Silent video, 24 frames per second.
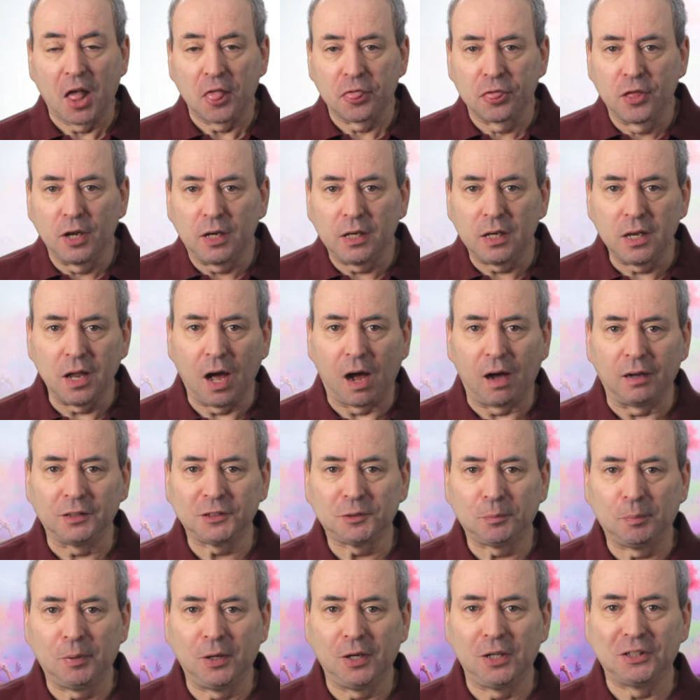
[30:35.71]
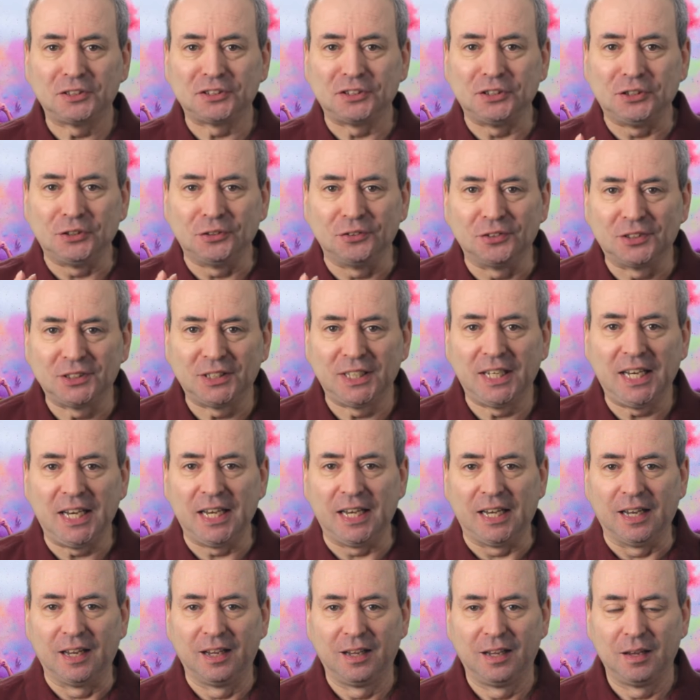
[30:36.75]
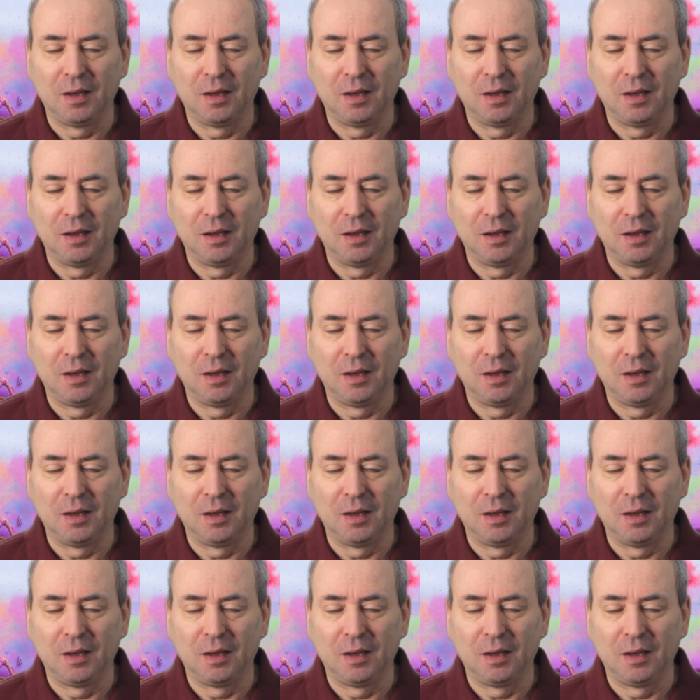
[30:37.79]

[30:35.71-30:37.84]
the last person you see